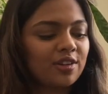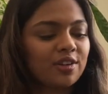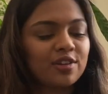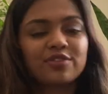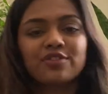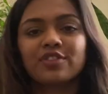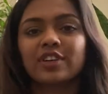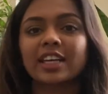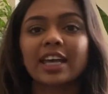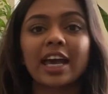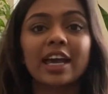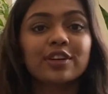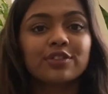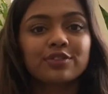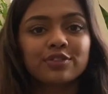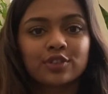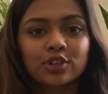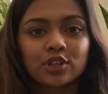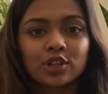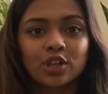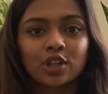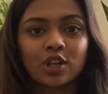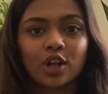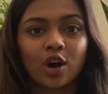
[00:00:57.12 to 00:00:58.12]

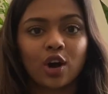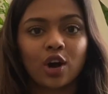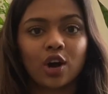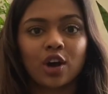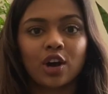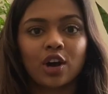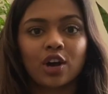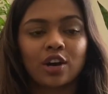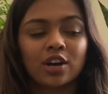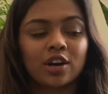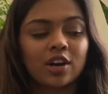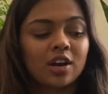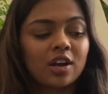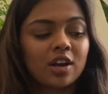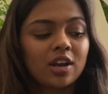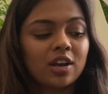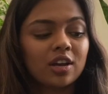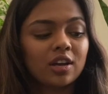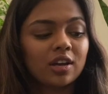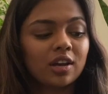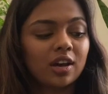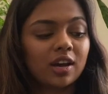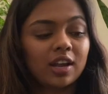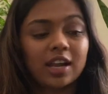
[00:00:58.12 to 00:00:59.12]
forgetful or
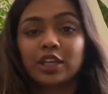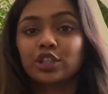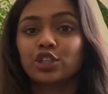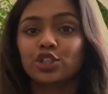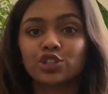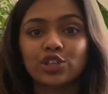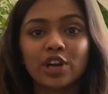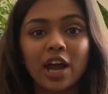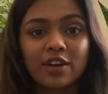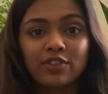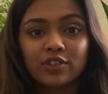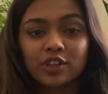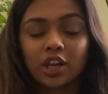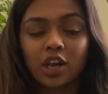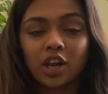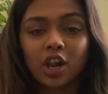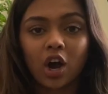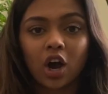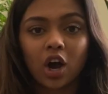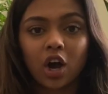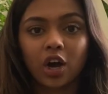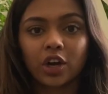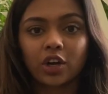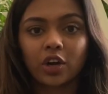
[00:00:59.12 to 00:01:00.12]
like to travel a
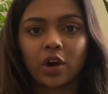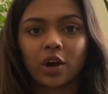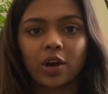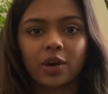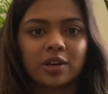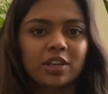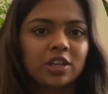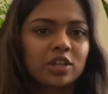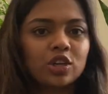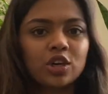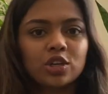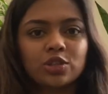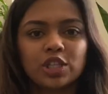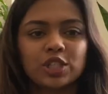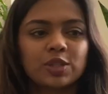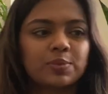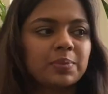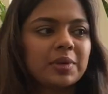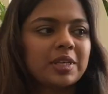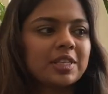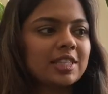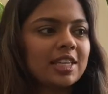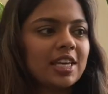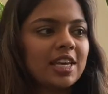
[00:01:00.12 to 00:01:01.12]
lot or, you know,
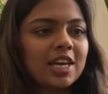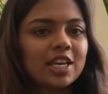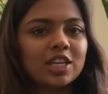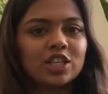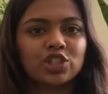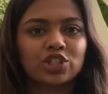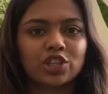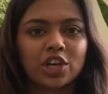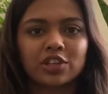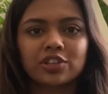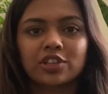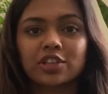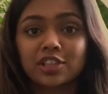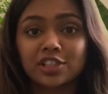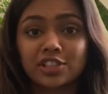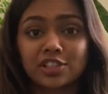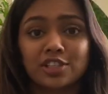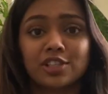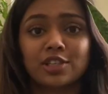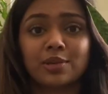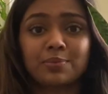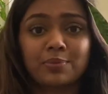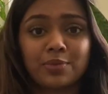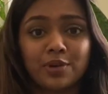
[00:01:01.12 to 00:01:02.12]
just busy in general, this
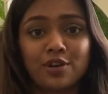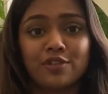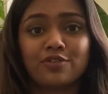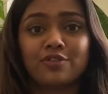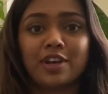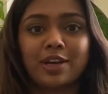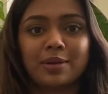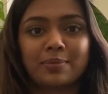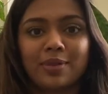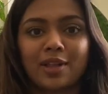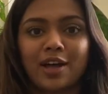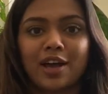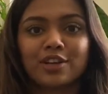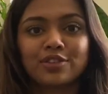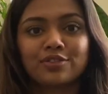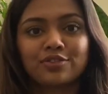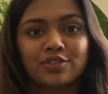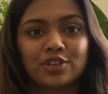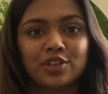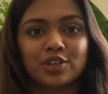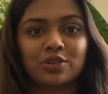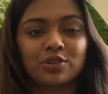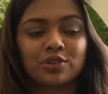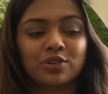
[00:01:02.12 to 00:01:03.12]
is a perfect plant
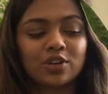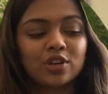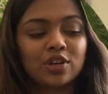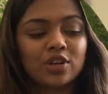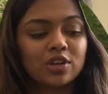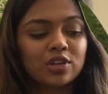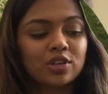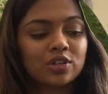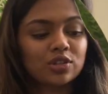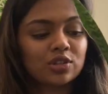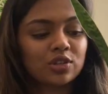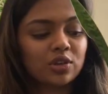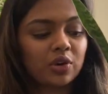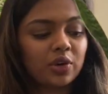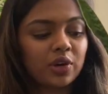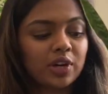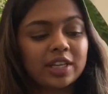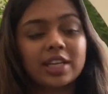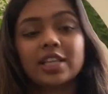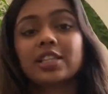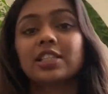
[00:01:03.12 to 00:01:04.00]
for you. So it